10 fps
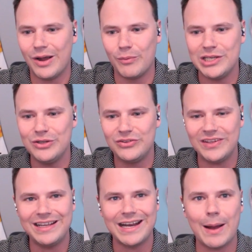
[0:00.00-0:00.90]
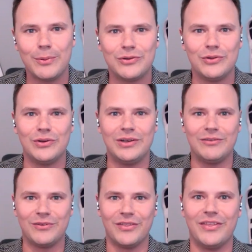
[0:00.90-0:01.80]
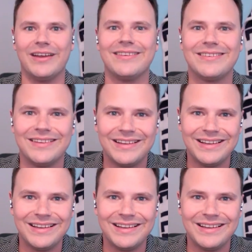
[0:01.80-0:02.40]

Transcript: When you see an opportunity for this,